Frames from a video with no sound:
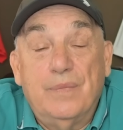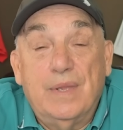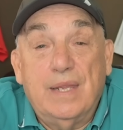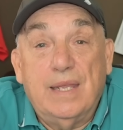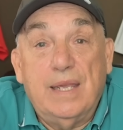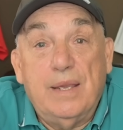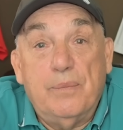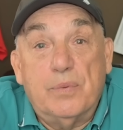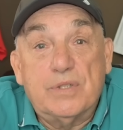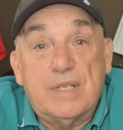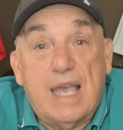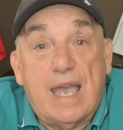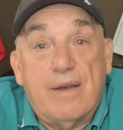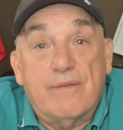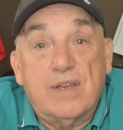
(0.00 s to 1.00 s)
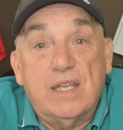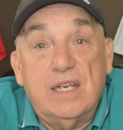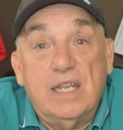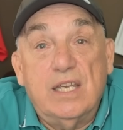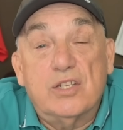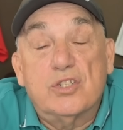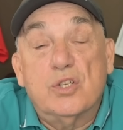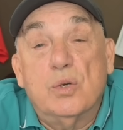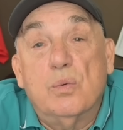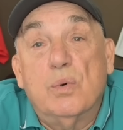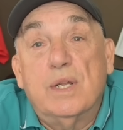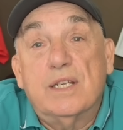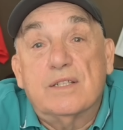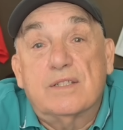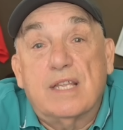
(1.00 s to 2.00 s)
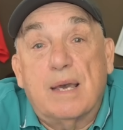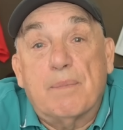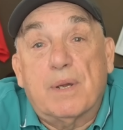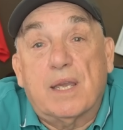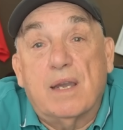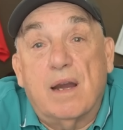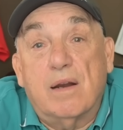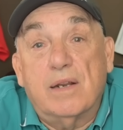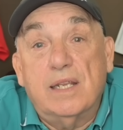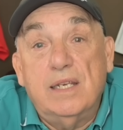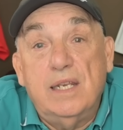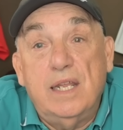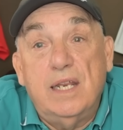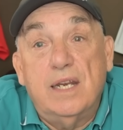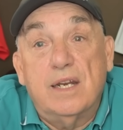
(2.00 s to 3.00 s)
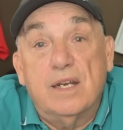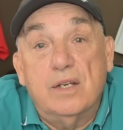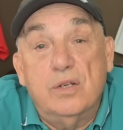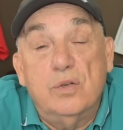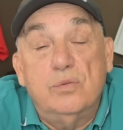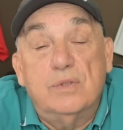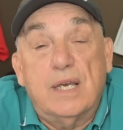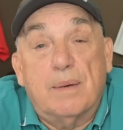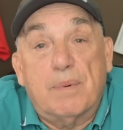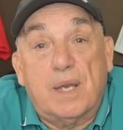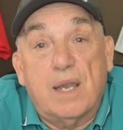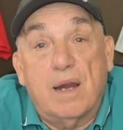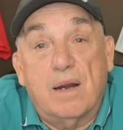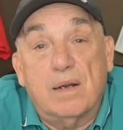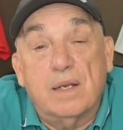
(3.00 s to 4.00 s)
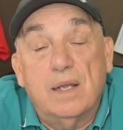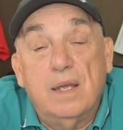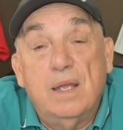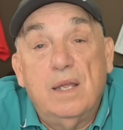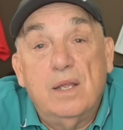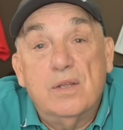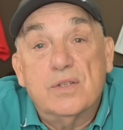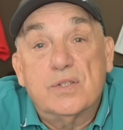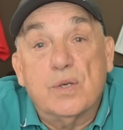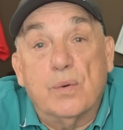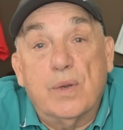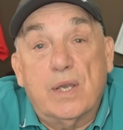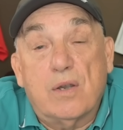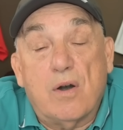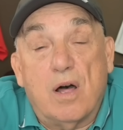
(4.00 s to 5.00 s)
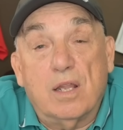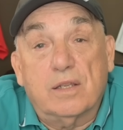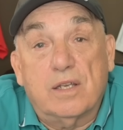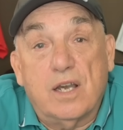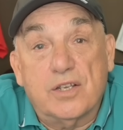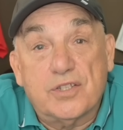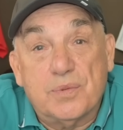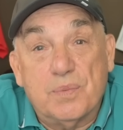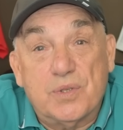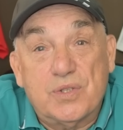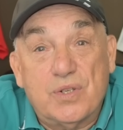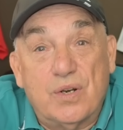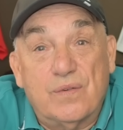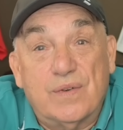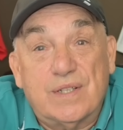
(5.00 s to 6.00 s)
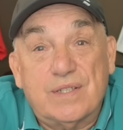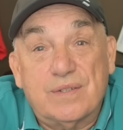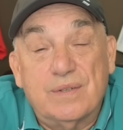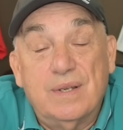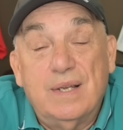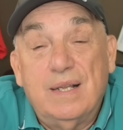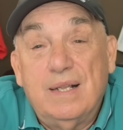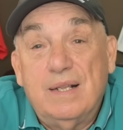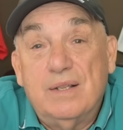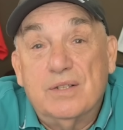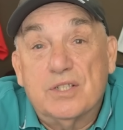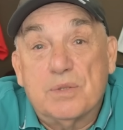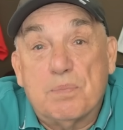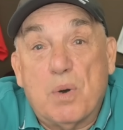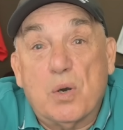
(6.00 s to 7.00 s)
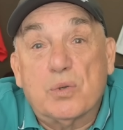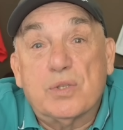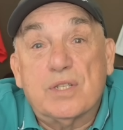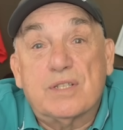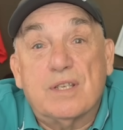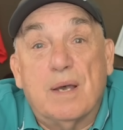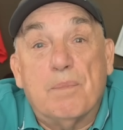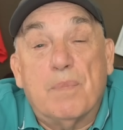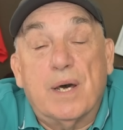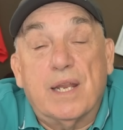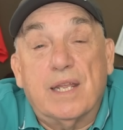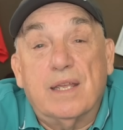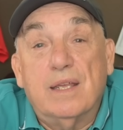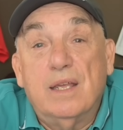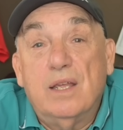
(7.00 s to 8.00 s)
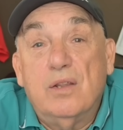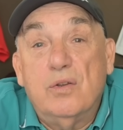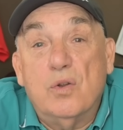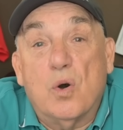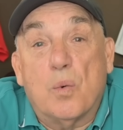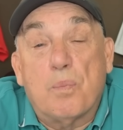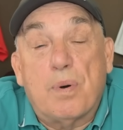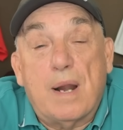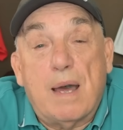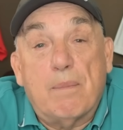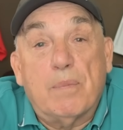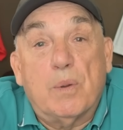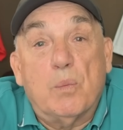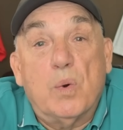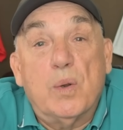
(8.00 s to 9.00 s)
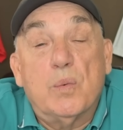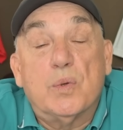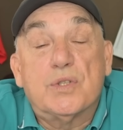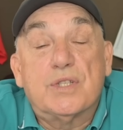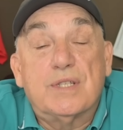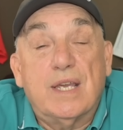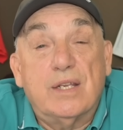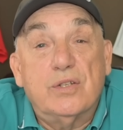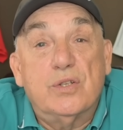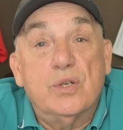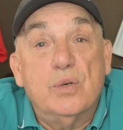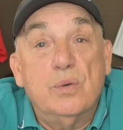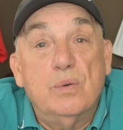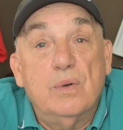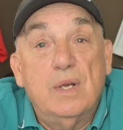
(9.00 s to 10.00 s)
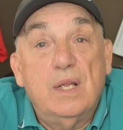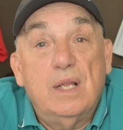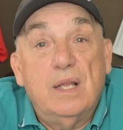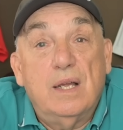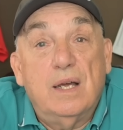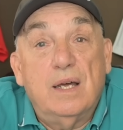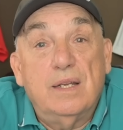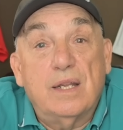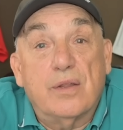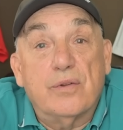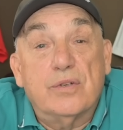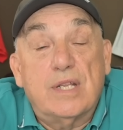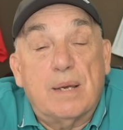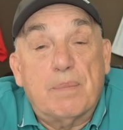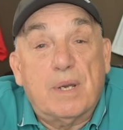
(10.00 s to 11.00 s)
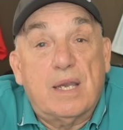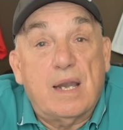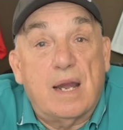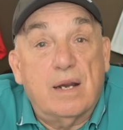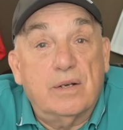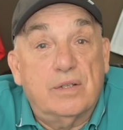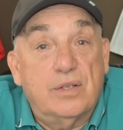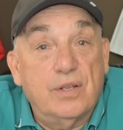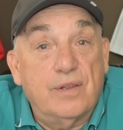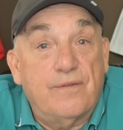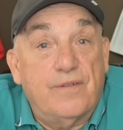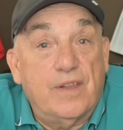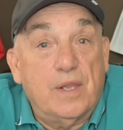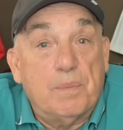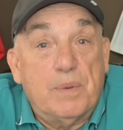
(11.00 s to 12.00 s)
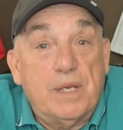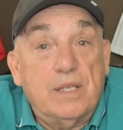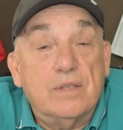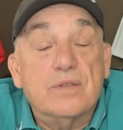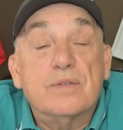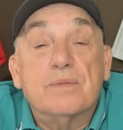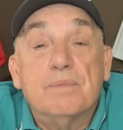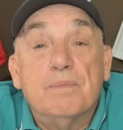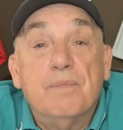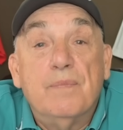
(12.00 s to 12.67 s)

He was having an issue with his debit card. He needed a new debit card. So he called customer service, spoke to somebody. No problem. We will send you another debit card to the Philippines,